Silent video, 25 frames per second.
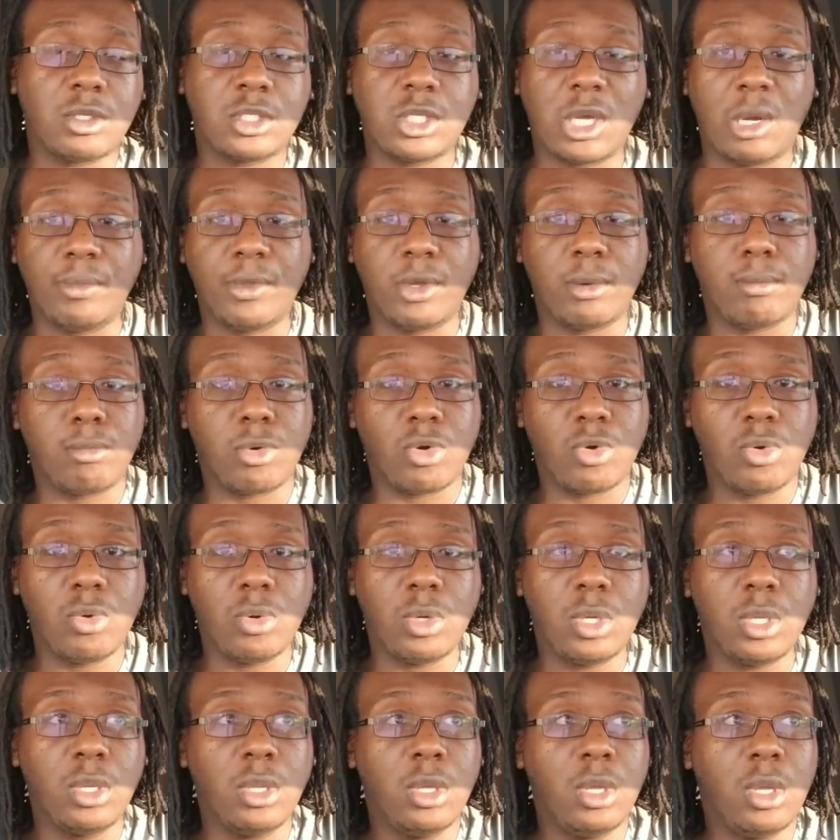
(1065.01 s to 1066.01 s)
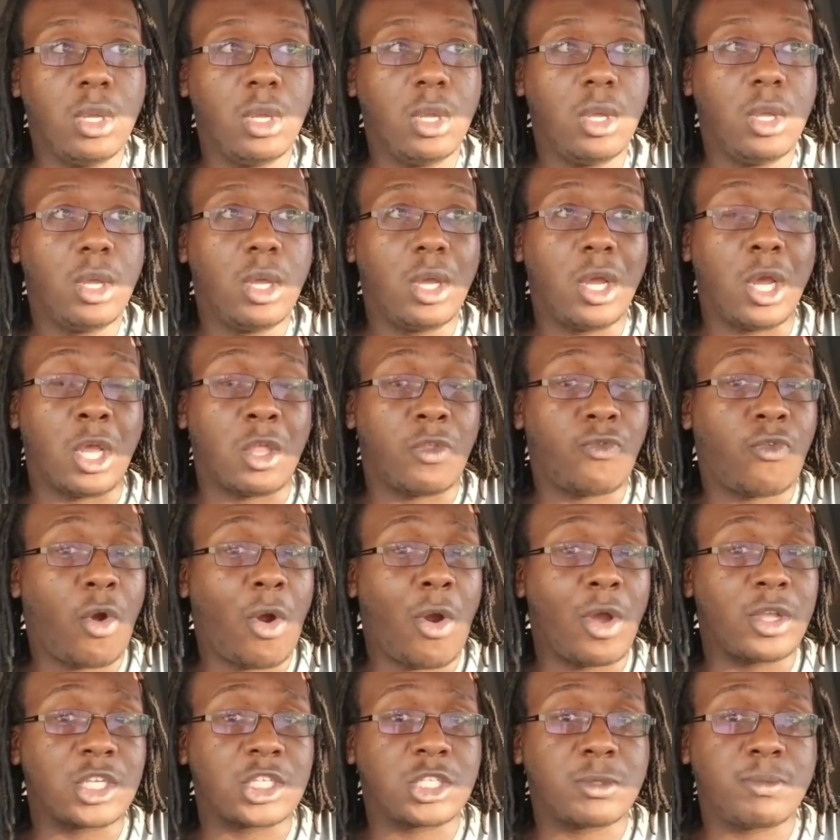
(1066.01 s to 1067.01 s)
something brewing as
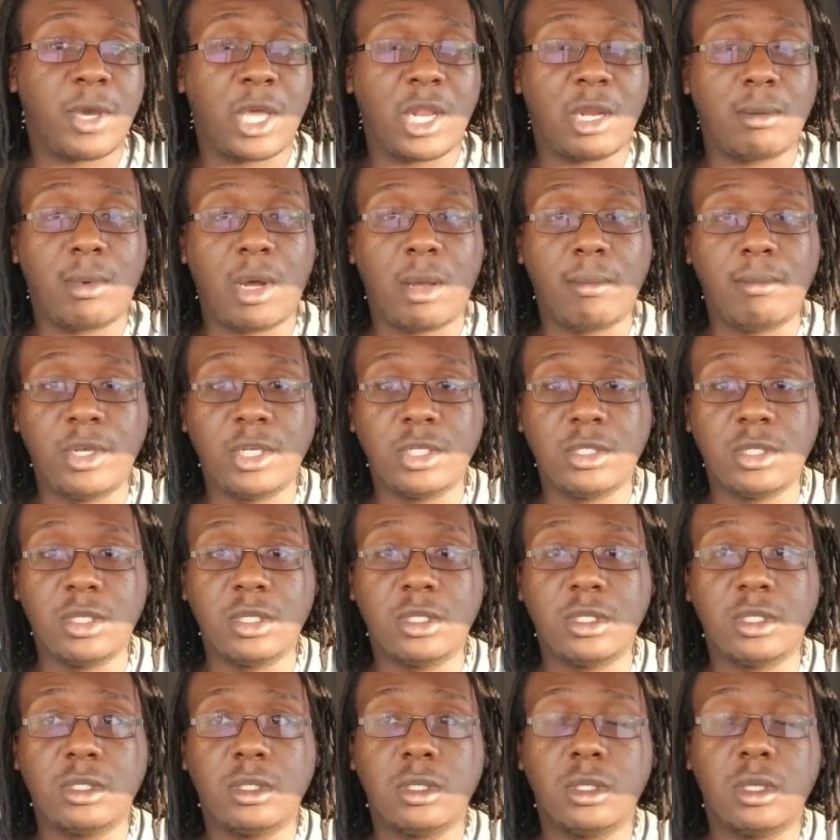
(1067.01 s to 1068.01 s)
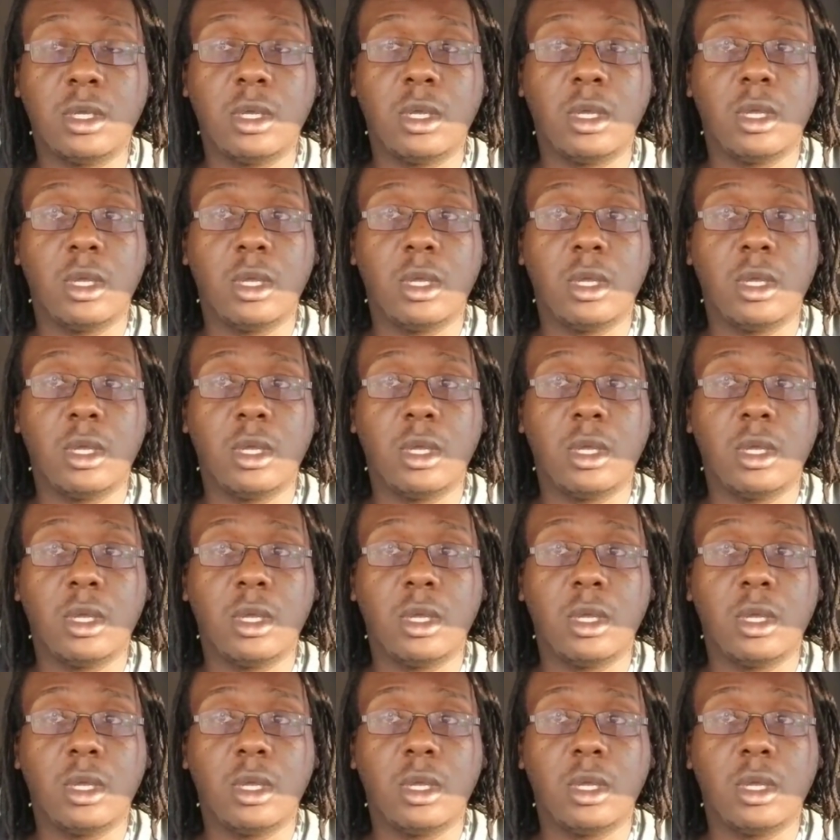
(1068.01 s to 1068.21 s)
far as expanding my business.